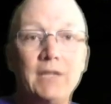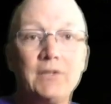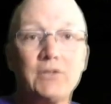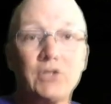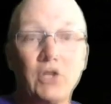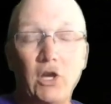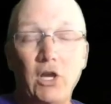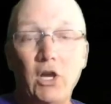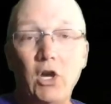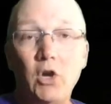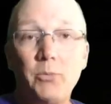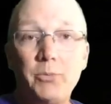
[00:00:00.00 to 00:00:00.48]

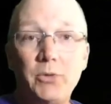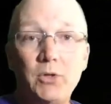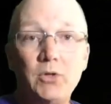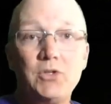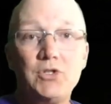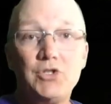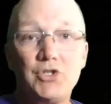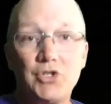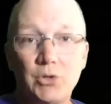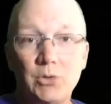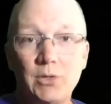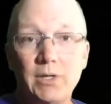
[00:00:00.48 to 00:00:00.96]
So I hope you
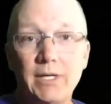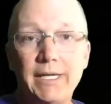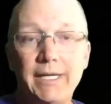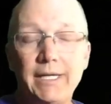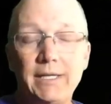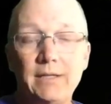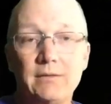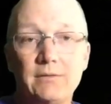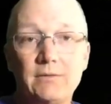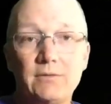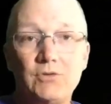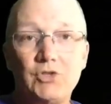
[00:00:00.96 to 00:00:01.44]

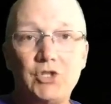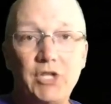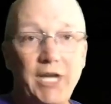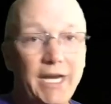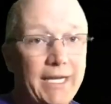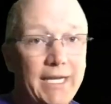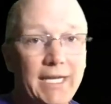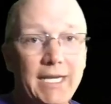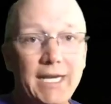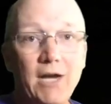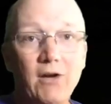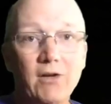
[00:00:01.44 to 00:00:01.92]
enjoy
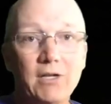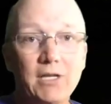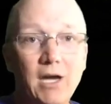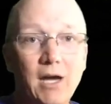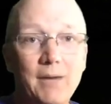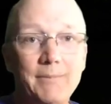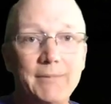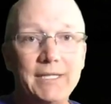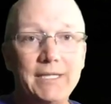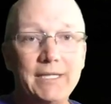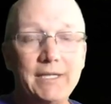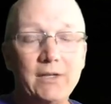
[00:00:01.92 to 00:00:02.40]
checking out Comet